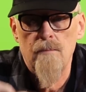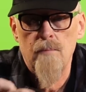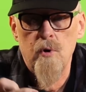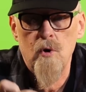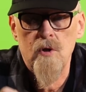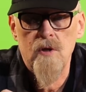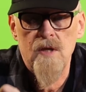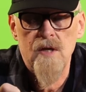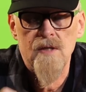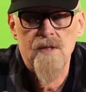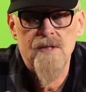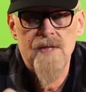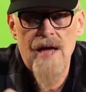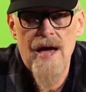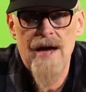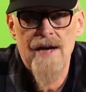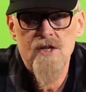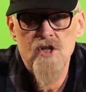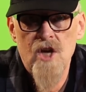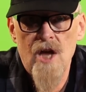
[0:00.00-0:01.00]
put this
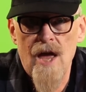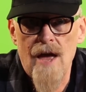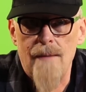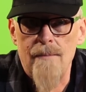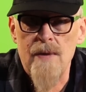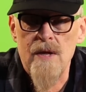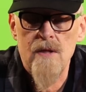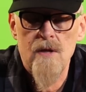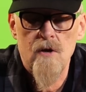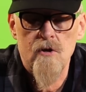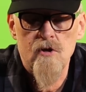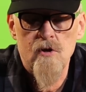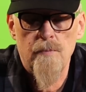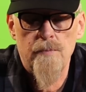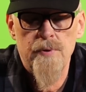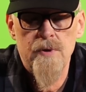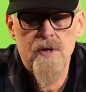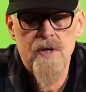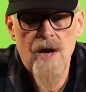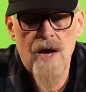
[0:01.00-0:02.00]
dash cam in there to
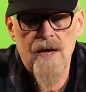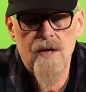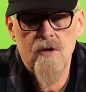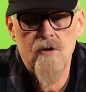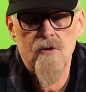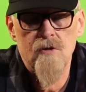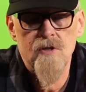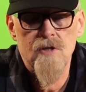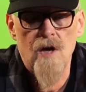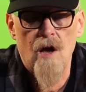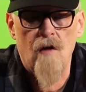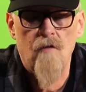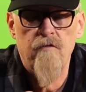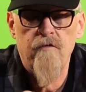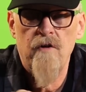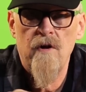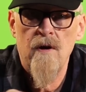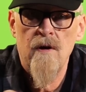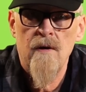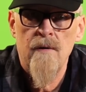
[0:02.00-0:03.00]
protect
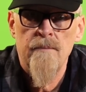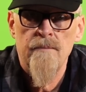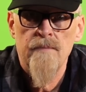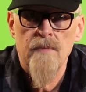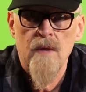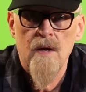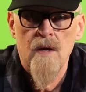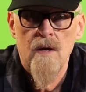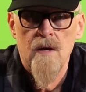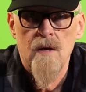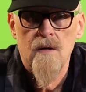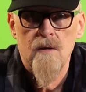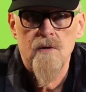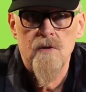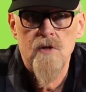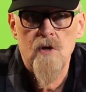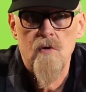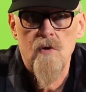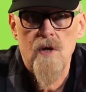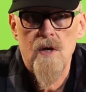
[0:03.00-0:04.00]
yourself
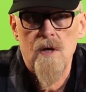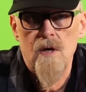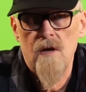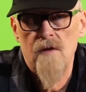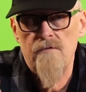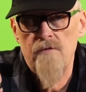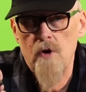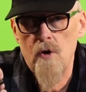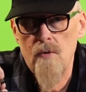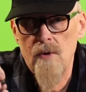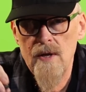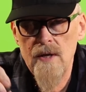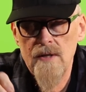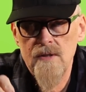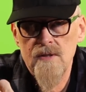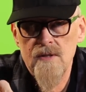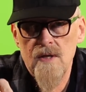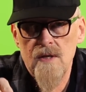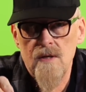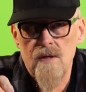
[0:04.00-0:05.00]
so that if you're
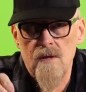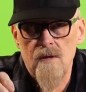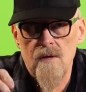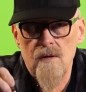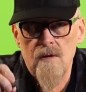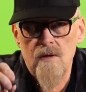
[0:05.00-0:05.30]
innocent,